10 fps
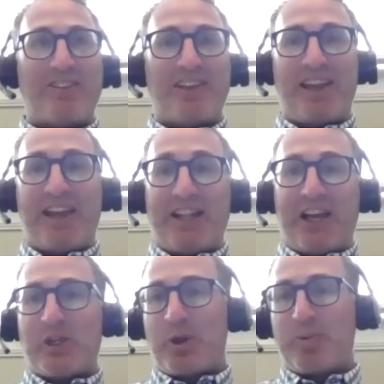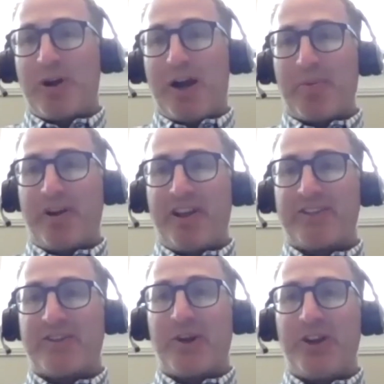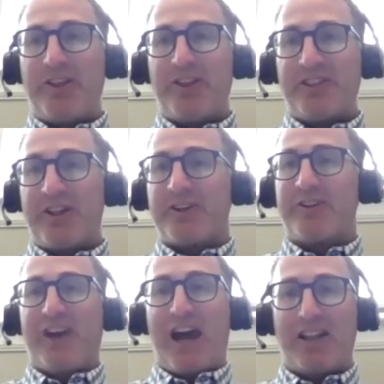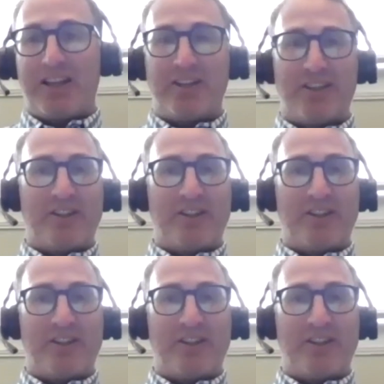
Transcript: as an intellectual property attorney in the Silicon Valley.